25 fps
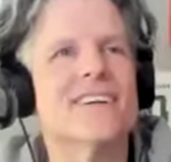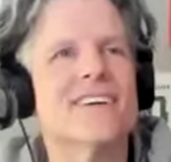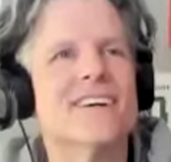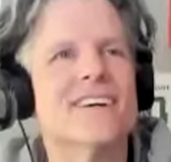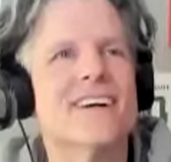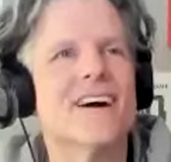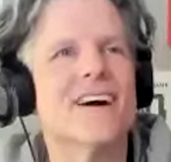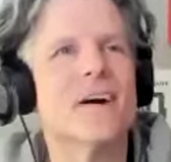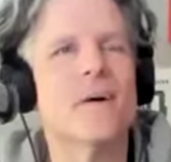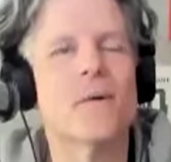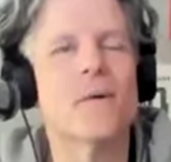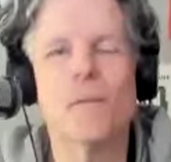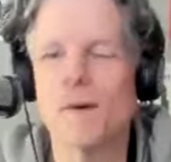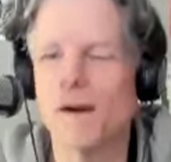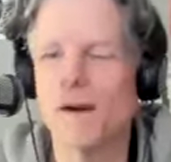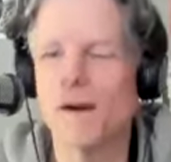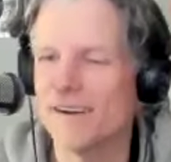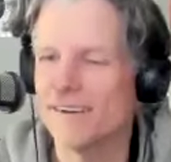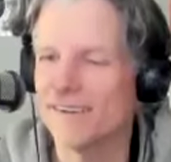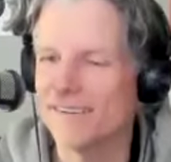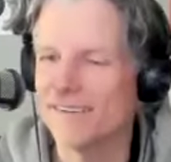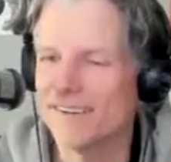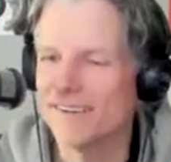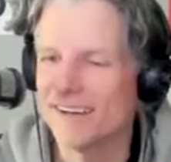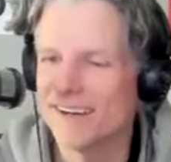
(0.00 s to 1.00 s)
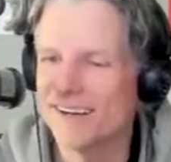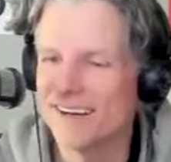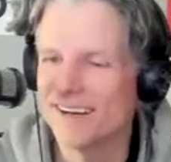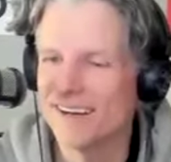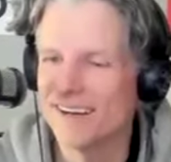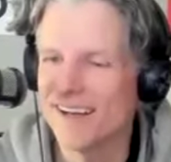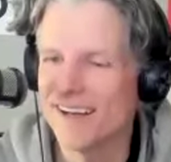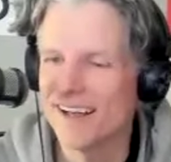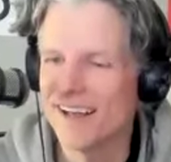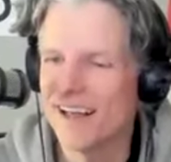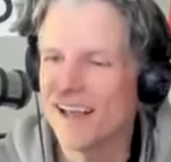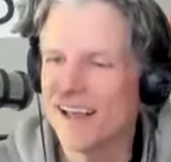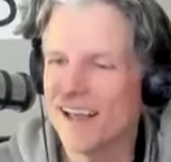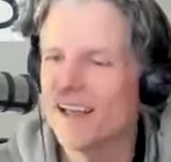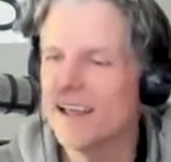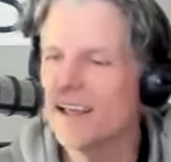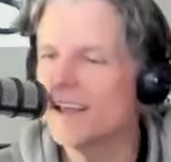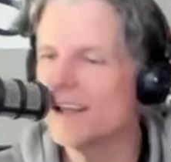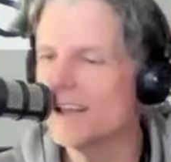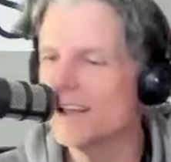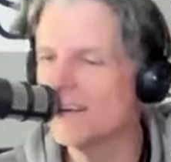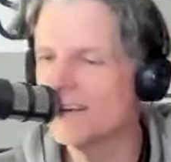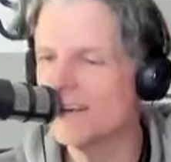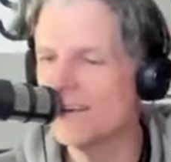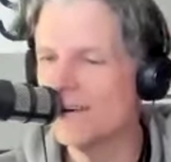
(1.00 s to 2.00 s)
That's a very long answer to
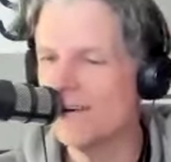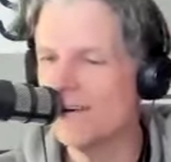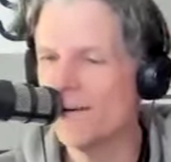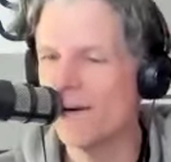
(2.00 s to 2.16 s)
your question.